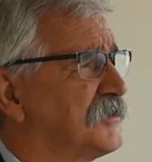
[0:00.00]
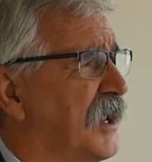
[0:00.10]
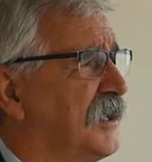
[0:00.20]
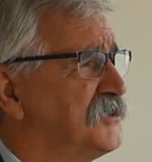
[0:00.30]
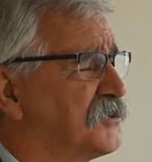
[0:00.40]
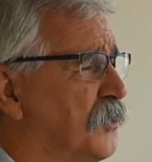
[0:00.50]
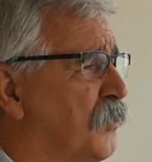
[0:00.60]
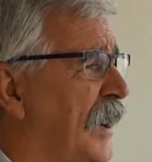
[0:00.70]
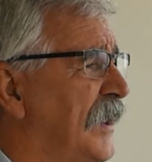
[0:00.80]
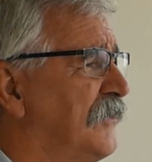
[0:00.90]
change the
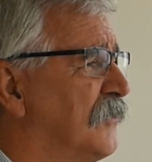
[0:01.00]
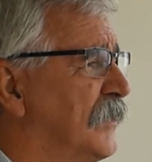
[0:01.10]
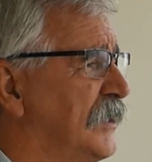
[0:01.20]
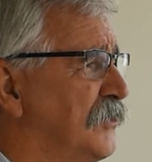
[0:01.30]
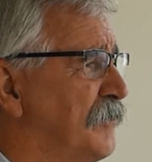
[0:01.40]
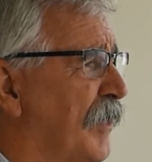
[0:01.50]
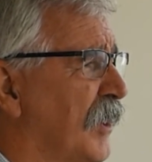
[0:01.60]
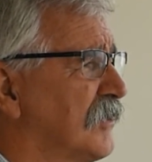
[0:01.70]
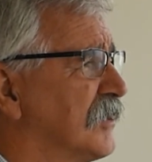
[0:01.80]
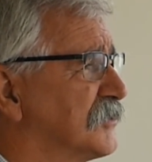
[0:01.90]
way that we do
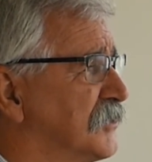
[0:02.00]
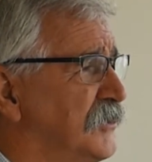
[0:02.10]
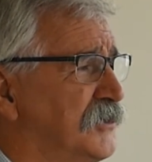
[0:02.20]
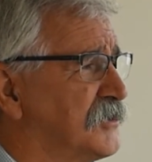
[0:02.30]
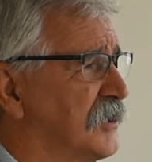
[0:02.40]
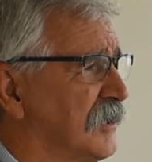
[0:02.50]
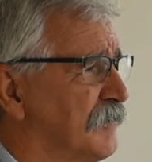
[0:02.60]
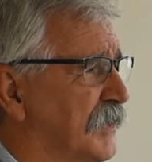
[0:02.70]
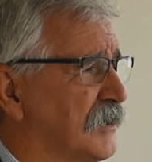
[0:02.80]
politics in New Zealand,